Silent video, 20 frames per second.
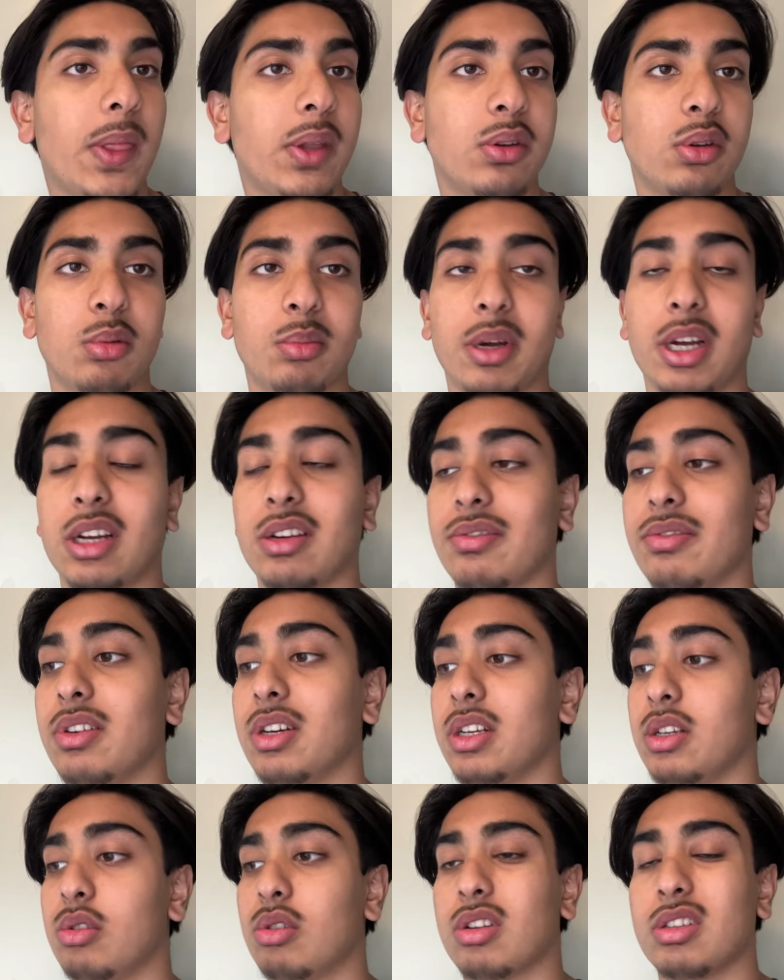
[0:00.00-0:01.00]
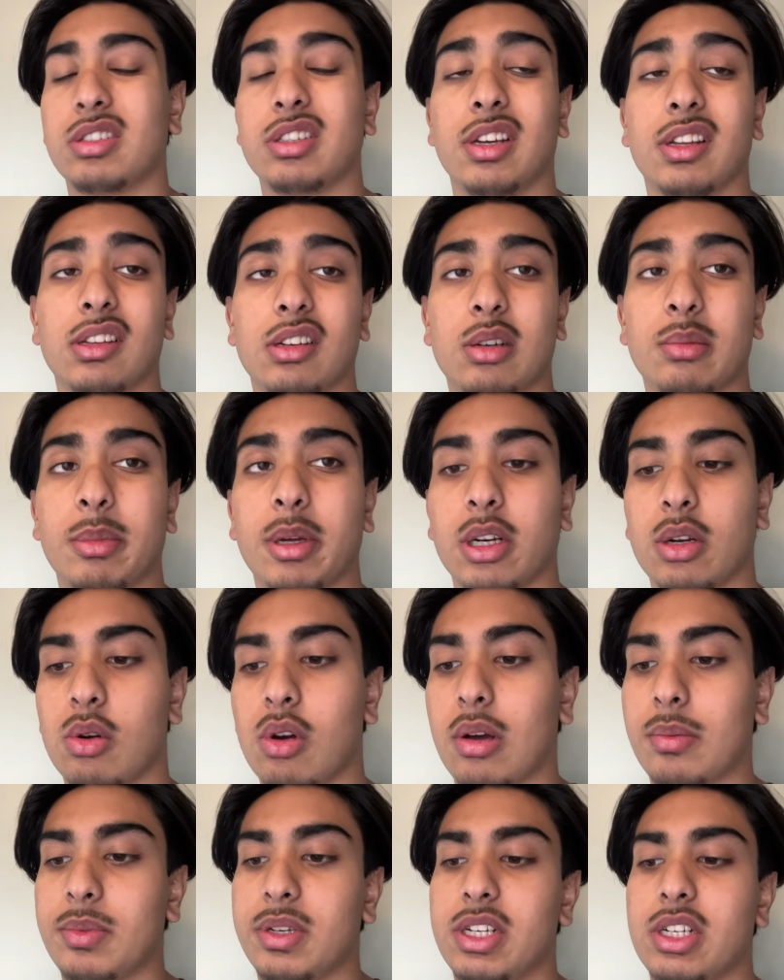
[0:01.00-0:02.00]
Don't know how fucking crusty I look. I'm about to
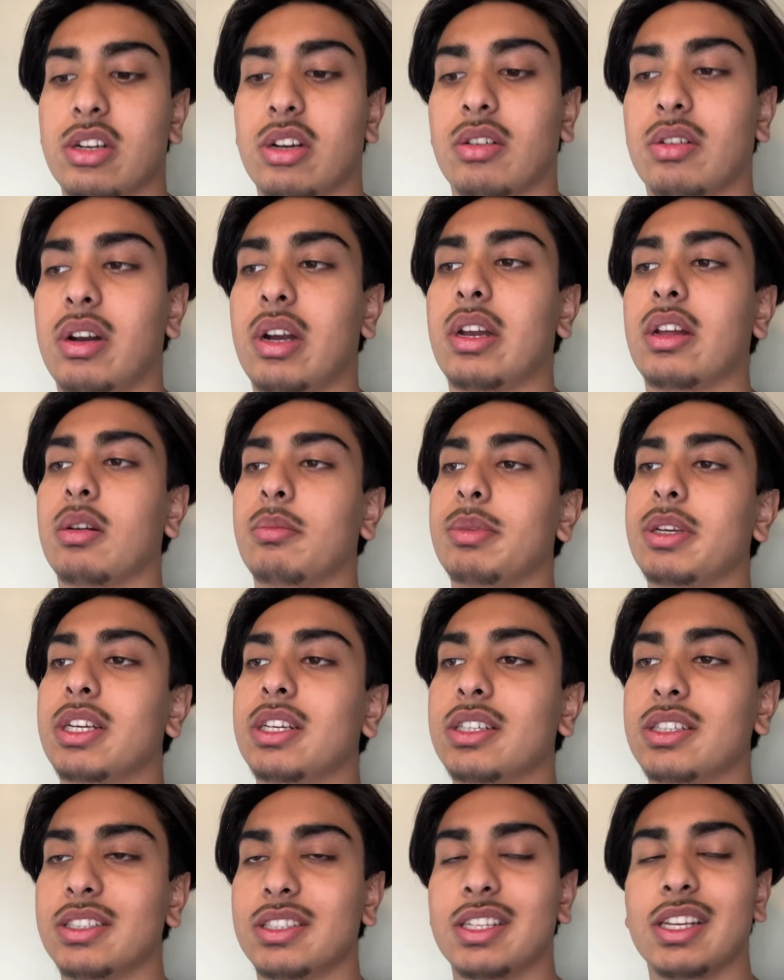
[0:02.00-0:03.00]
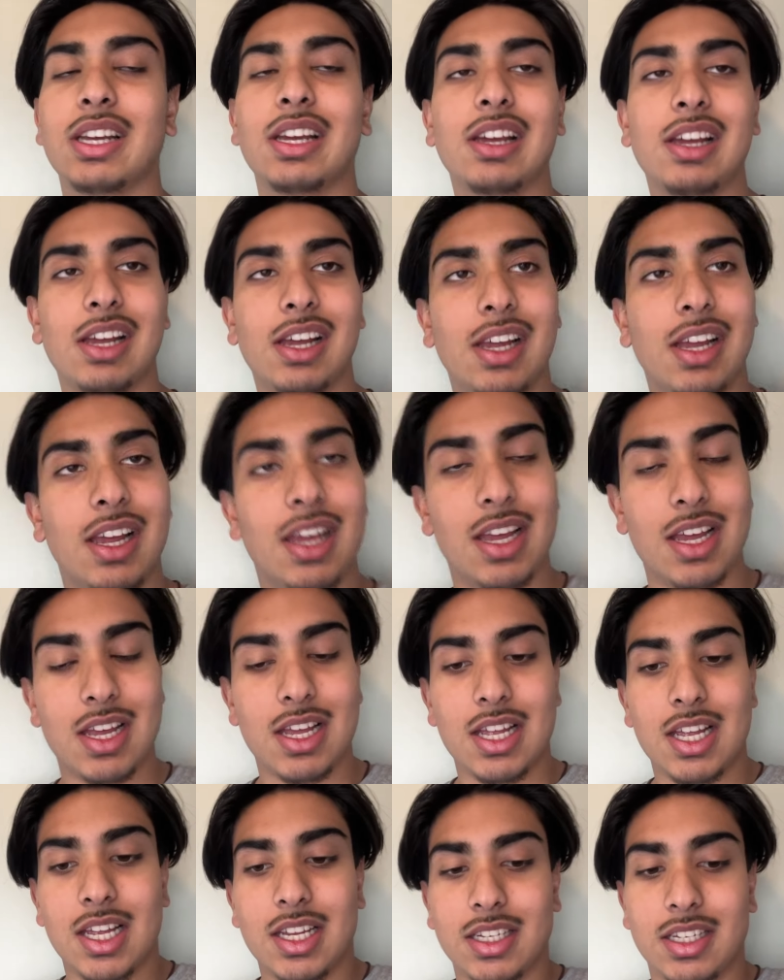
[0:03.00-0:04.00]
hop in the shower right now because
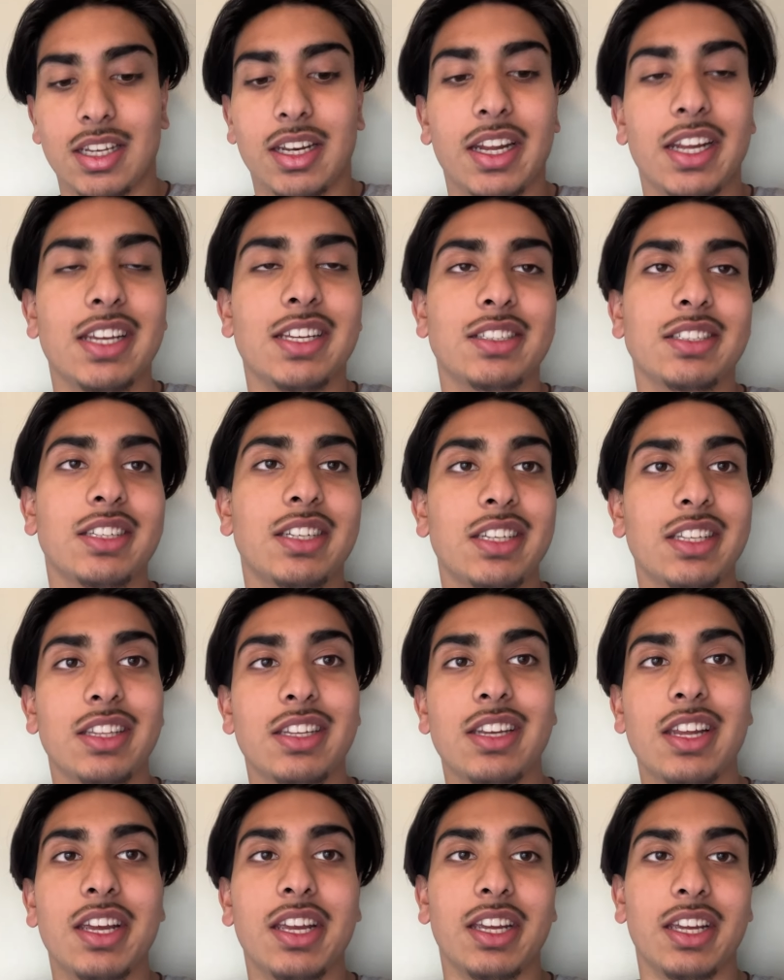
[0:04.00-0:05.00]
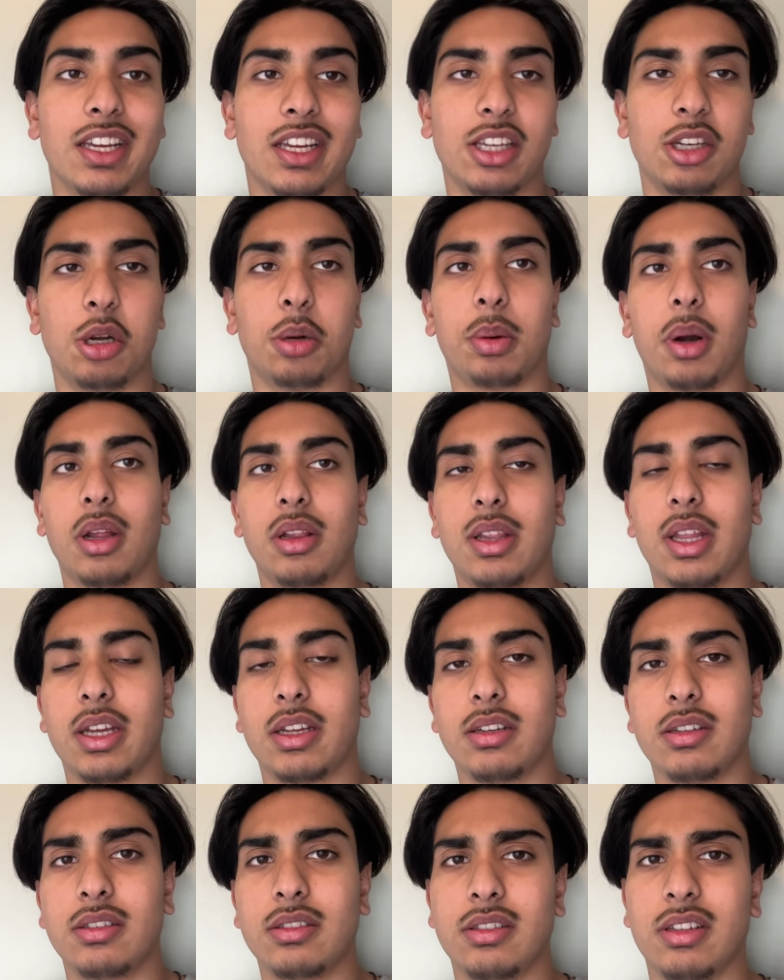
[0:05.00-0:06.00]
today is indeed the day. And y'all probably like,
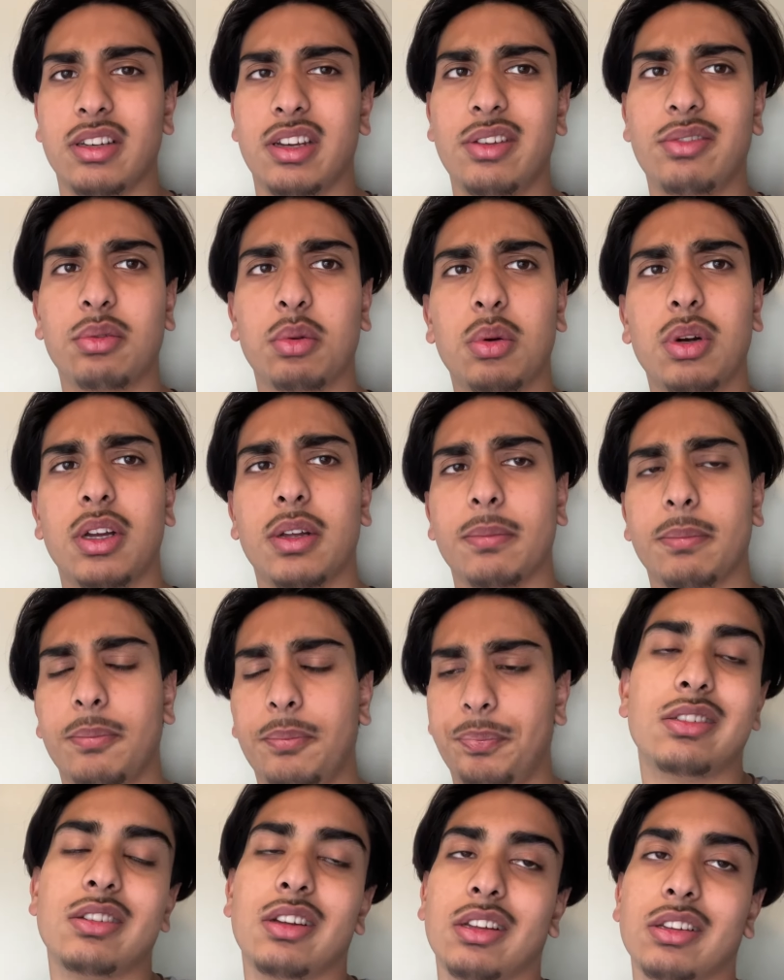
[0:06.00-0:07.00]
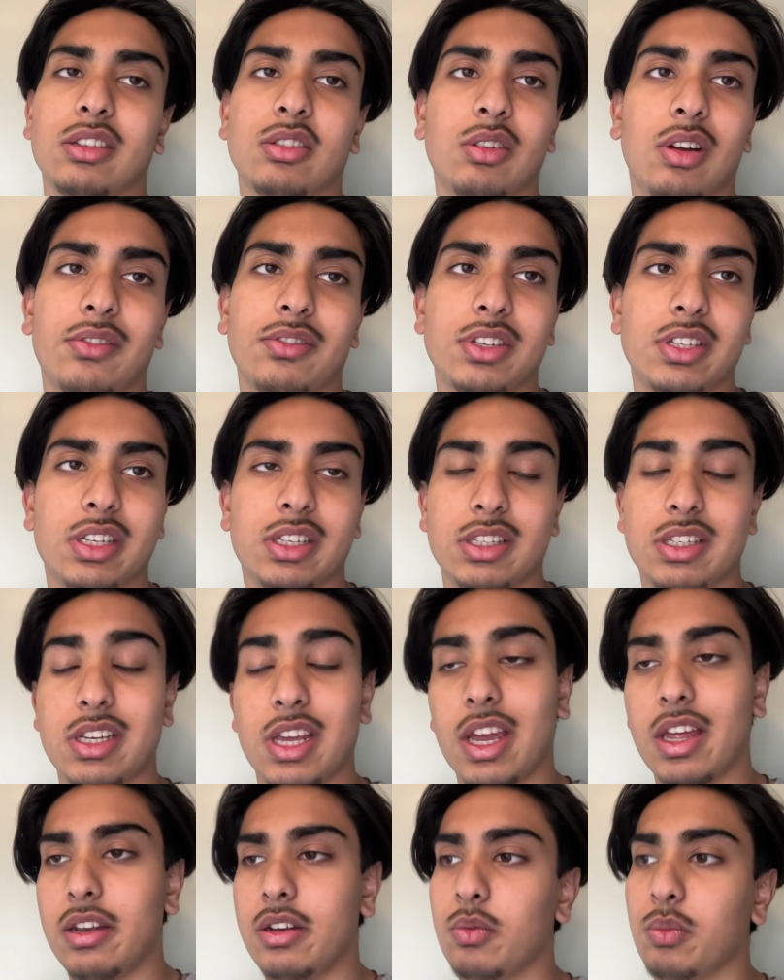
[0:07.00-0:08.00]
the day for what? not the driving test
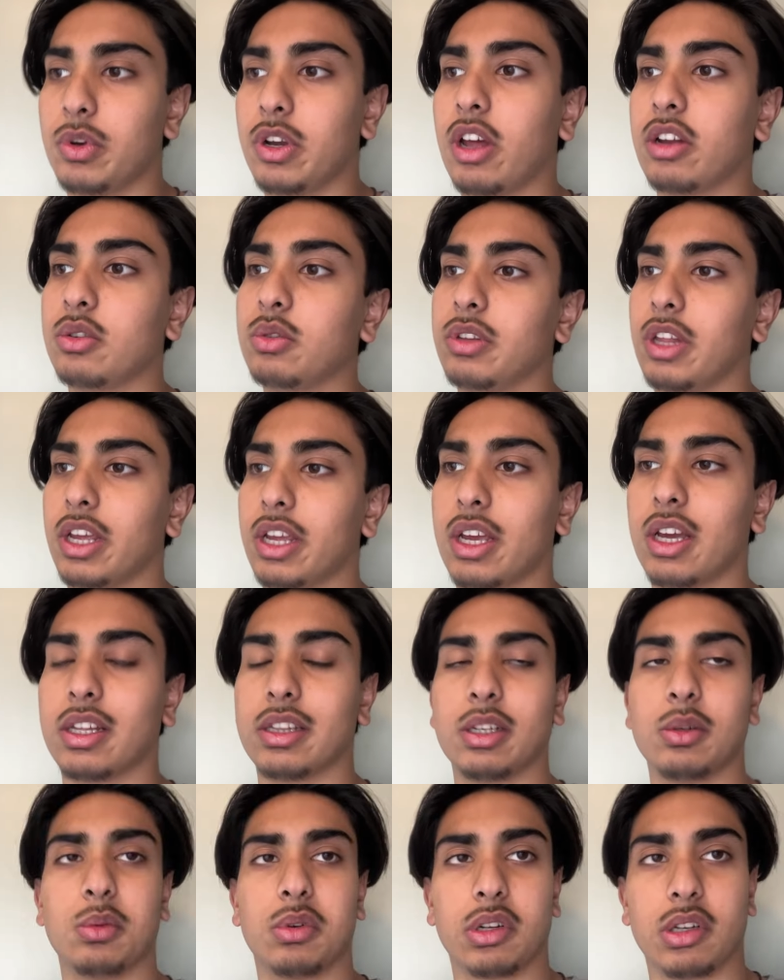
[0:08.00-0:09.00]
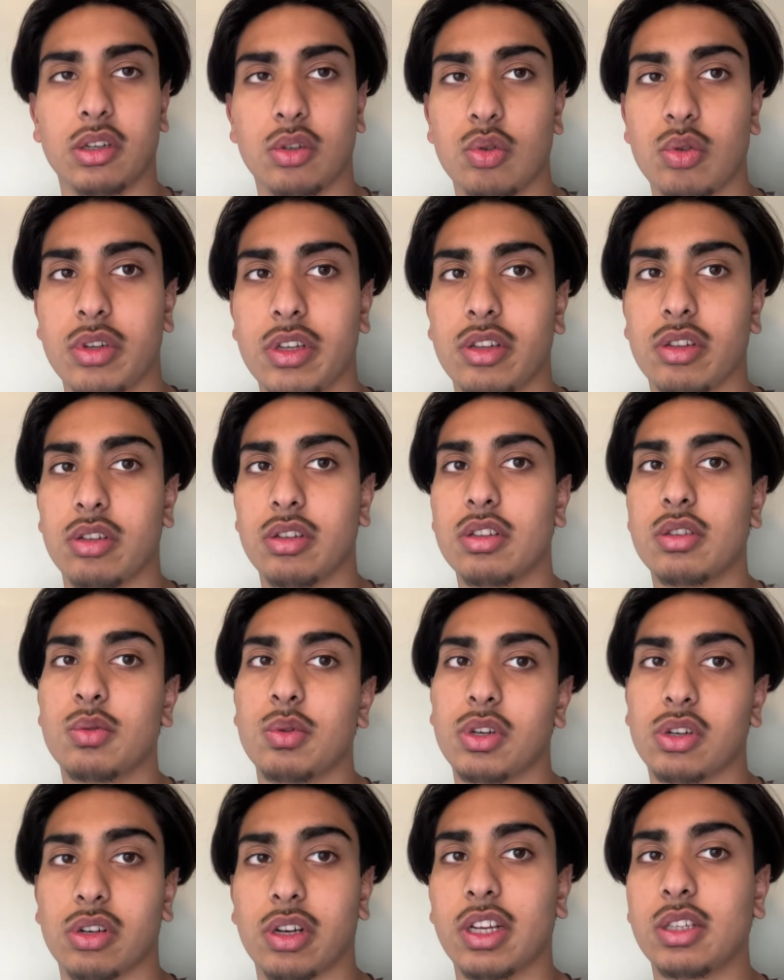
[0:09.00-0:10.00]
yet. We're not doing that yet. I think we're going to do it either this
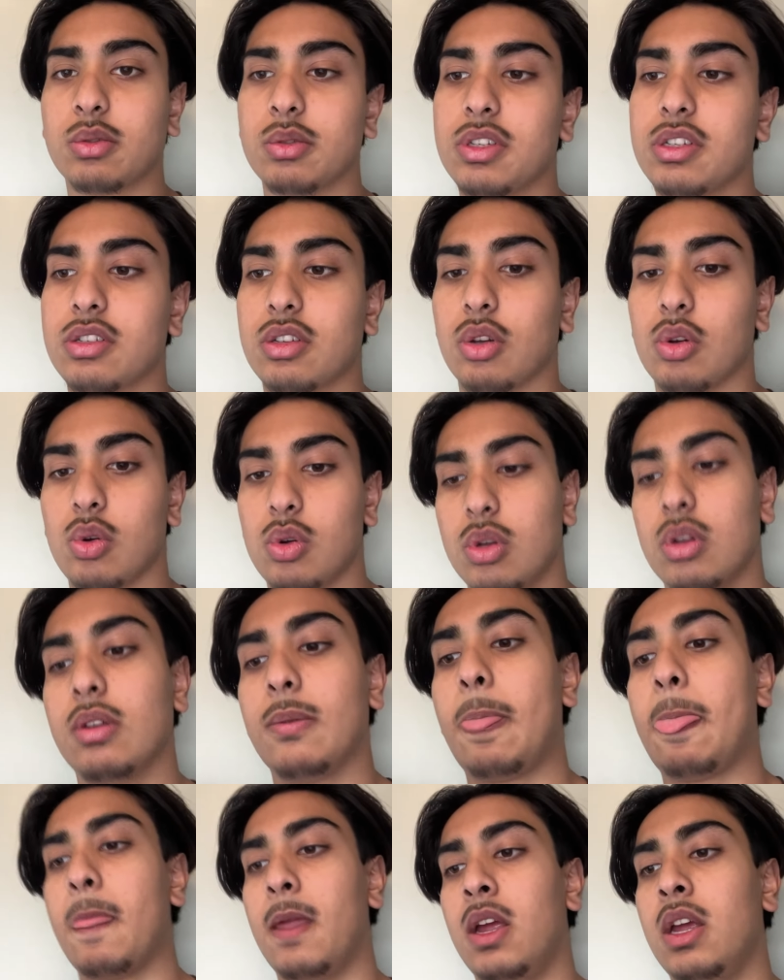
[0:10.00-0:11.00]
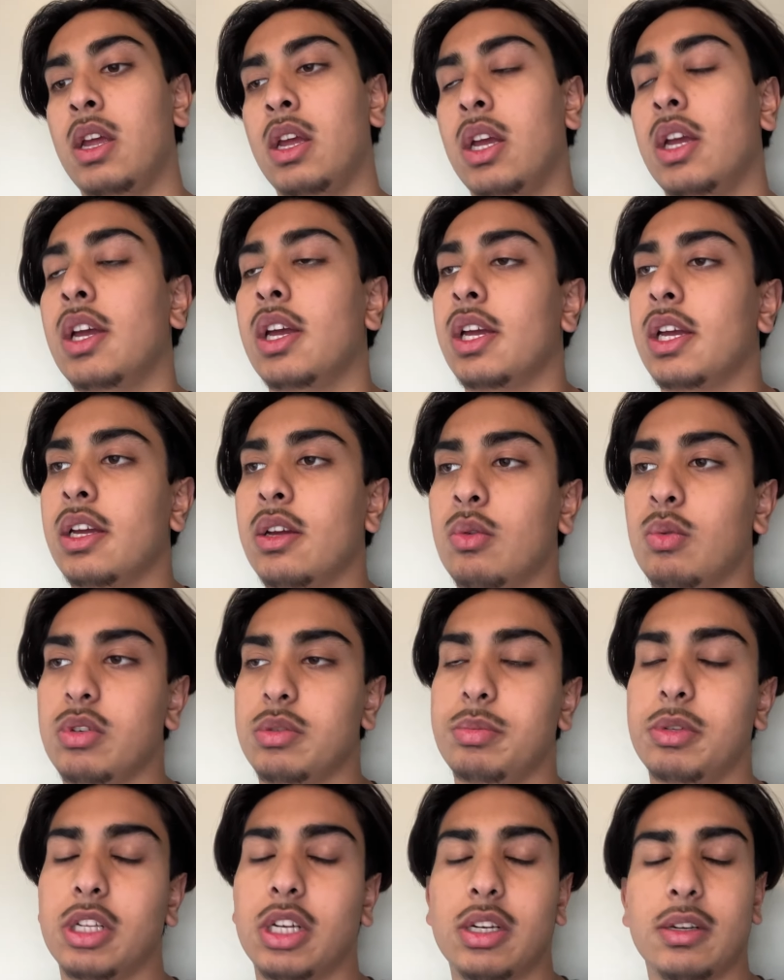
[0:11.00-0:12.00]
week or next week. So wish
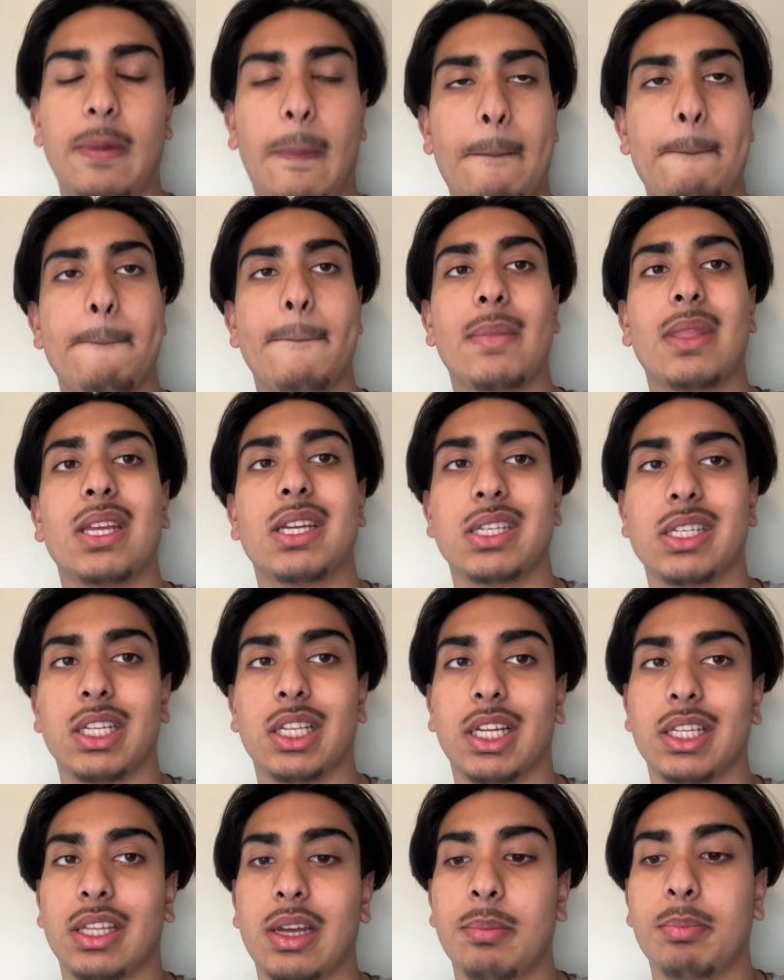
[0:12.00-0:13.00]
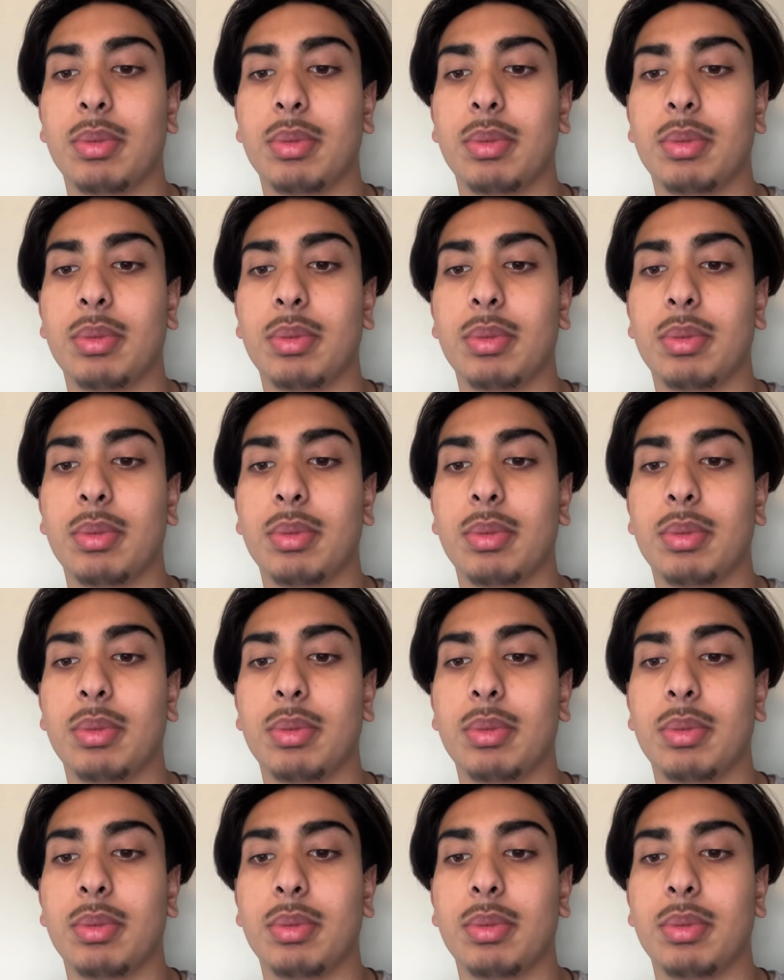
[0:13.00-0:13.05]
me luck It should like that.